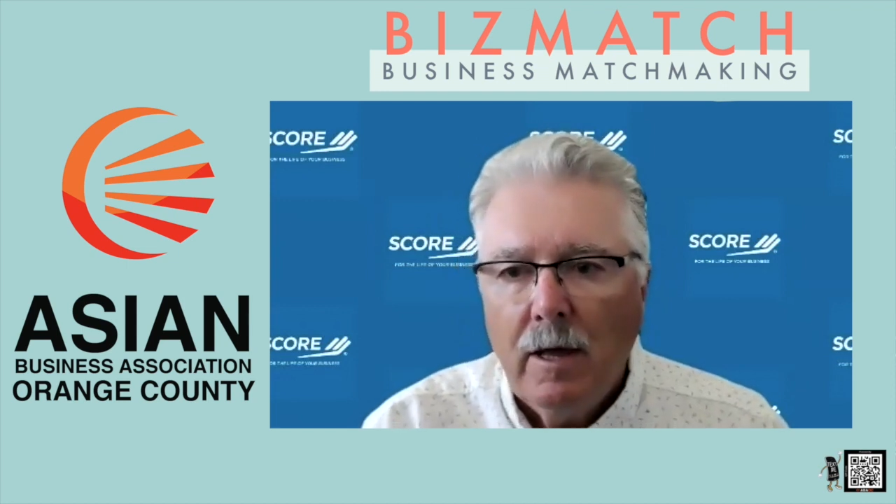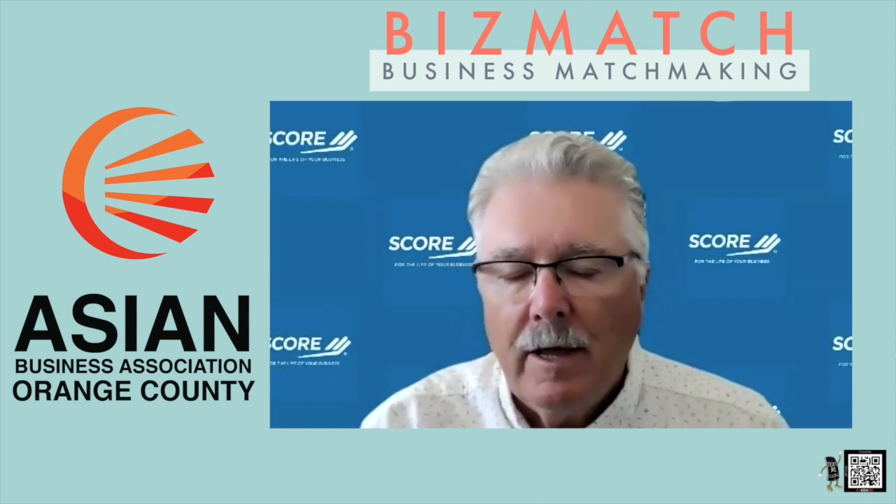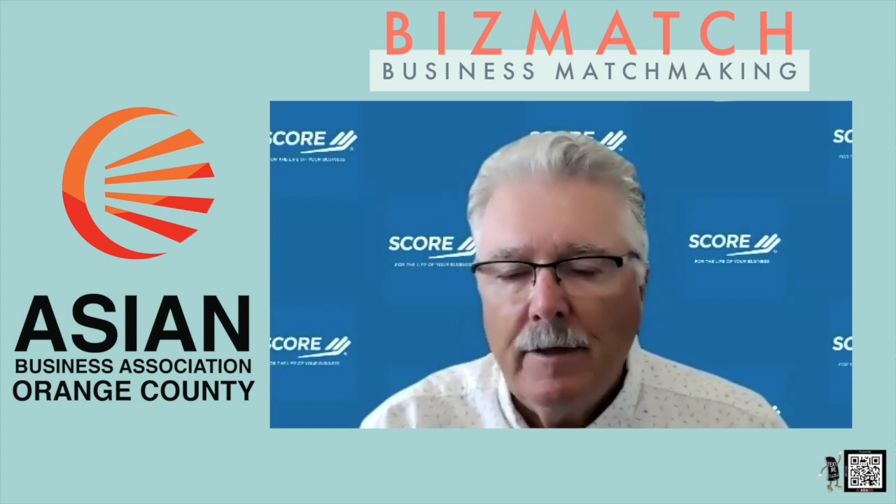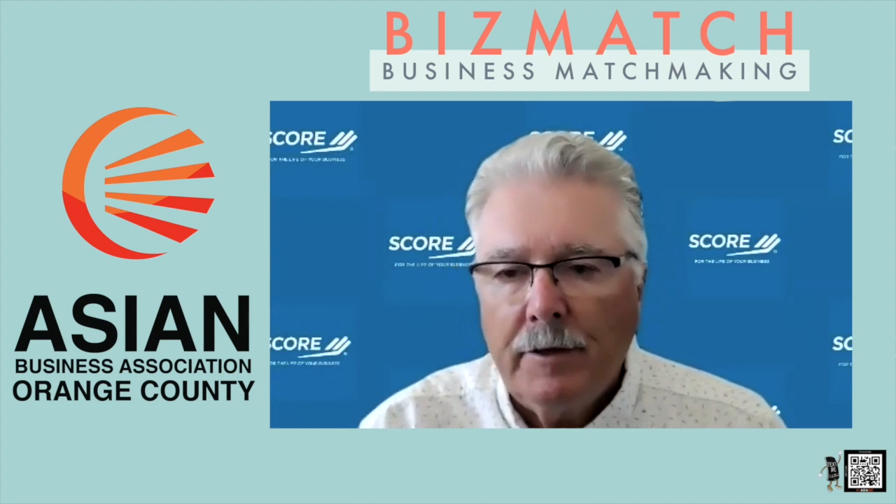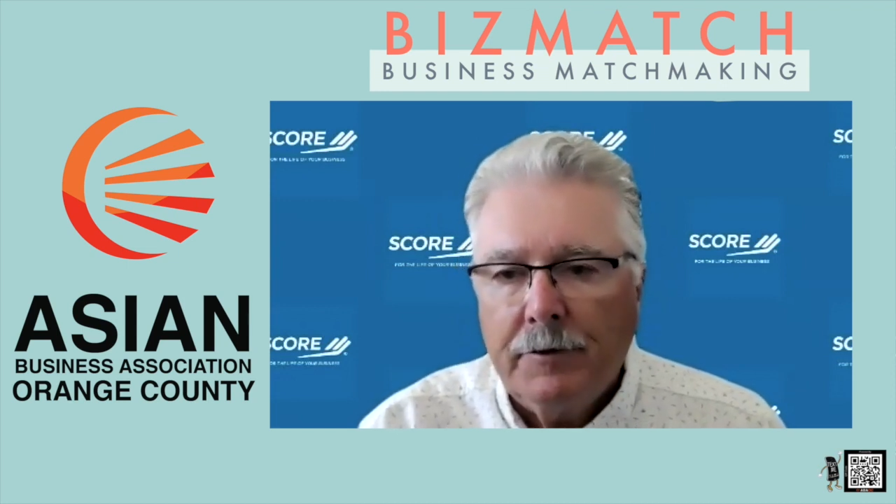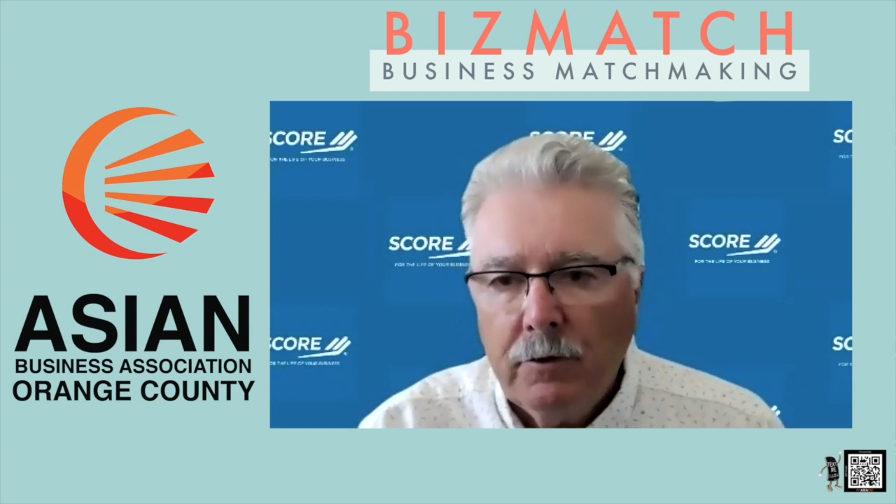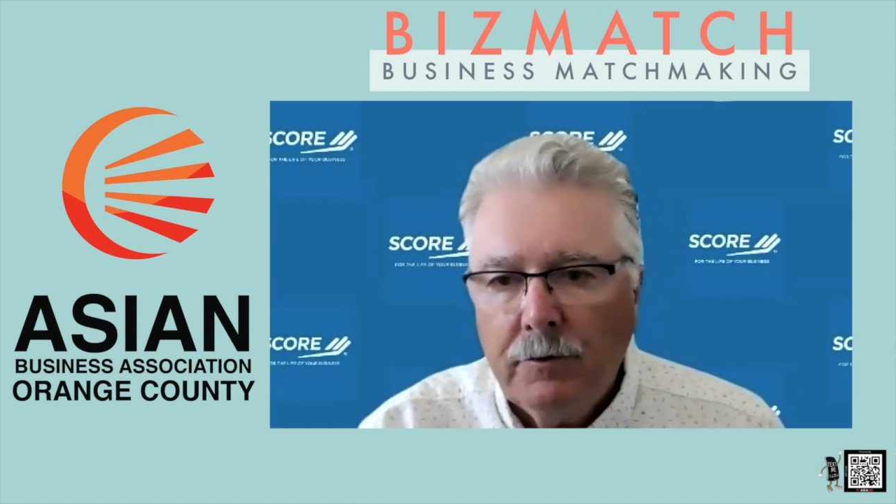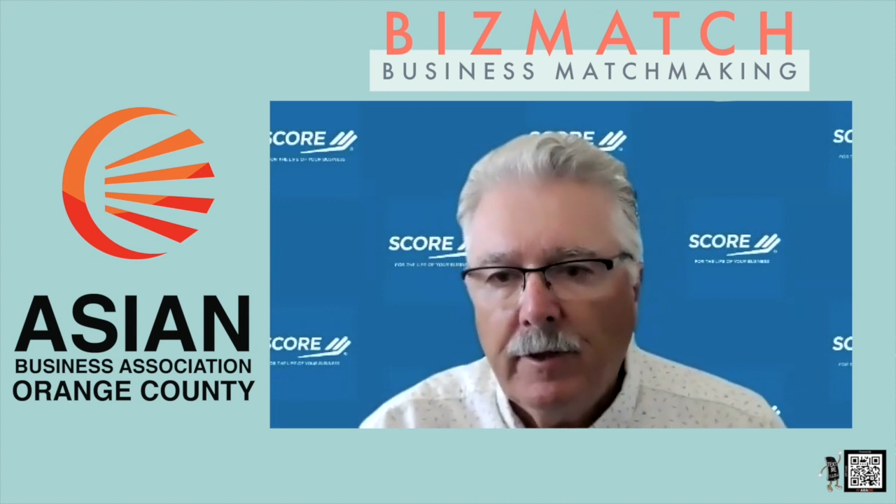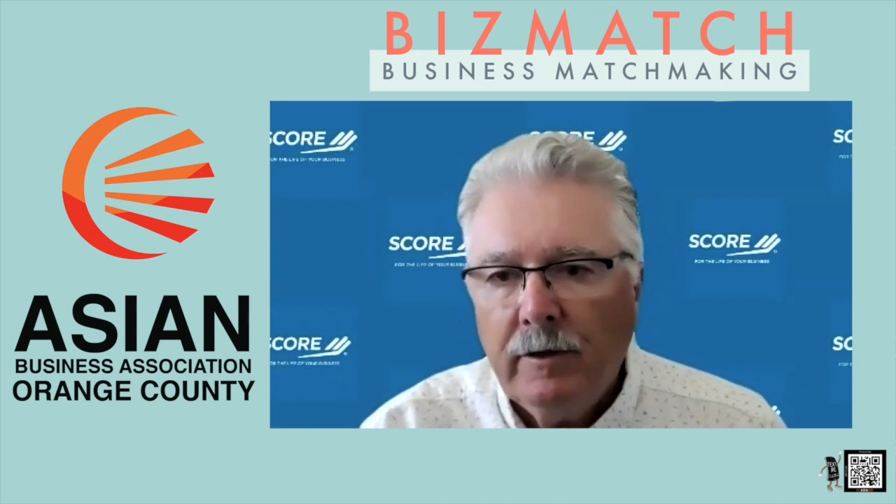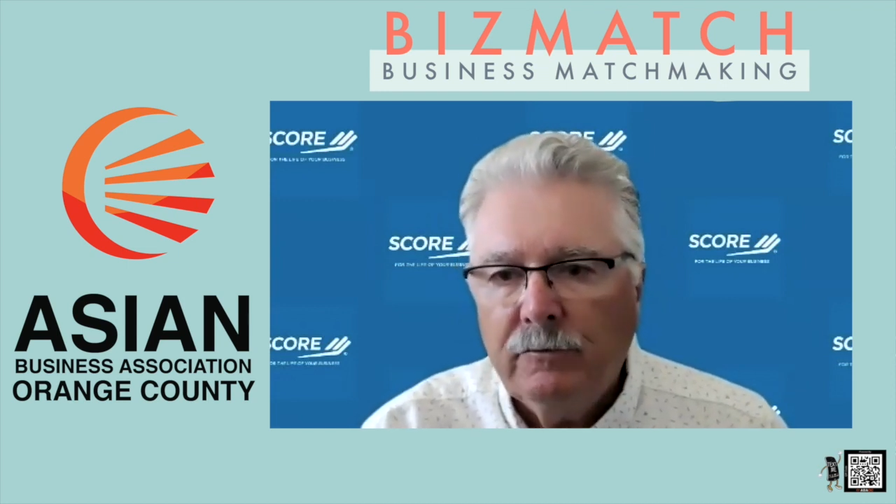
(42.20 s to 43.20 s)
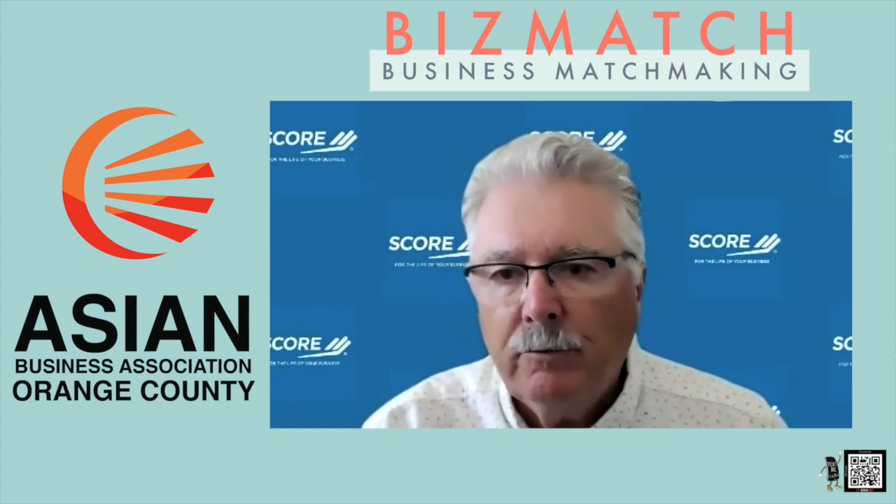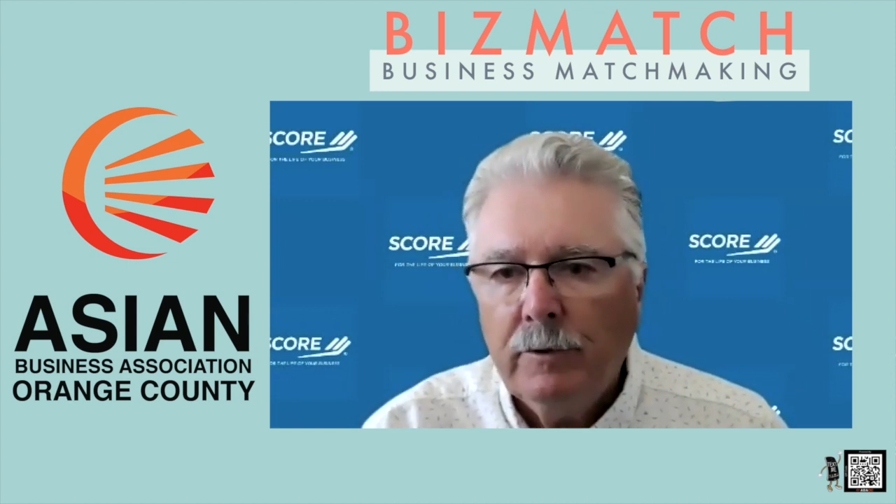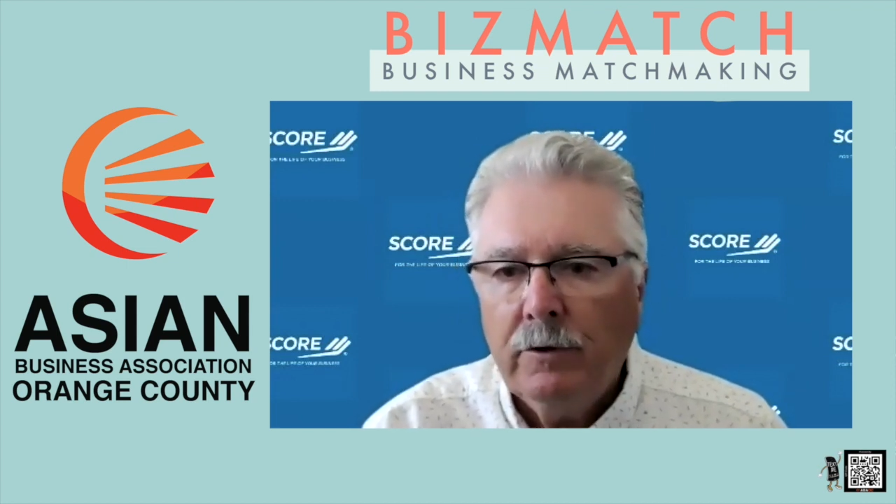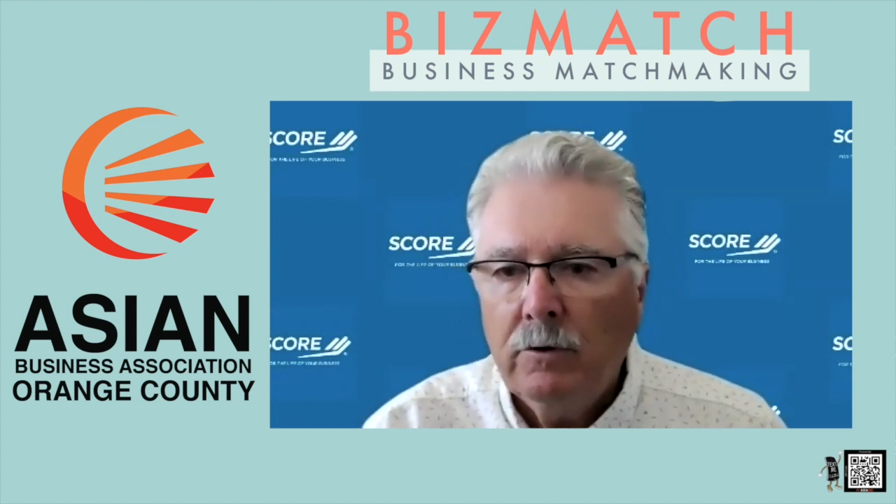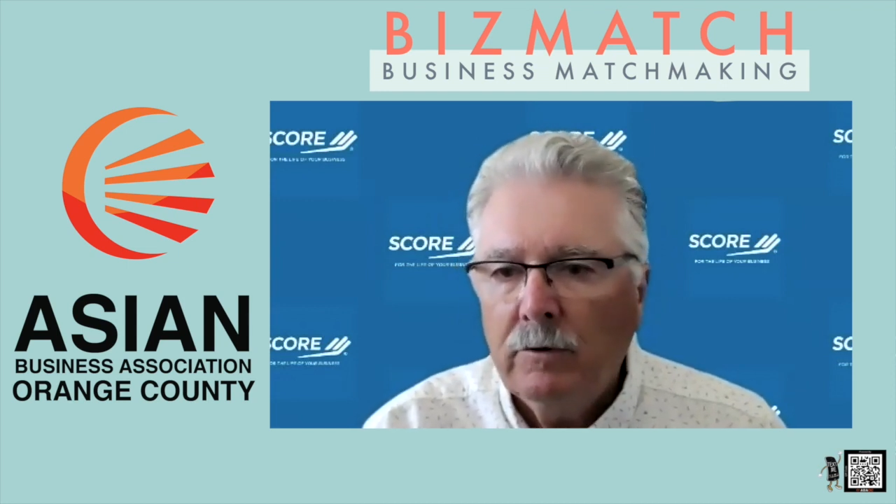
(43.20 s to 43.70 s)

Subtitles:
And the two things we do